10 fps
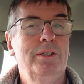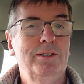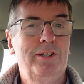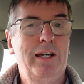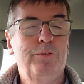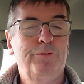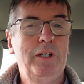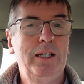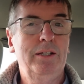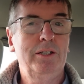to that
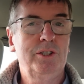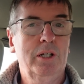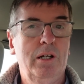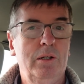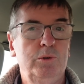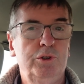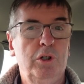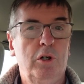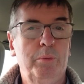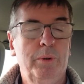fear that it's a closed
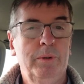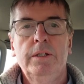shop.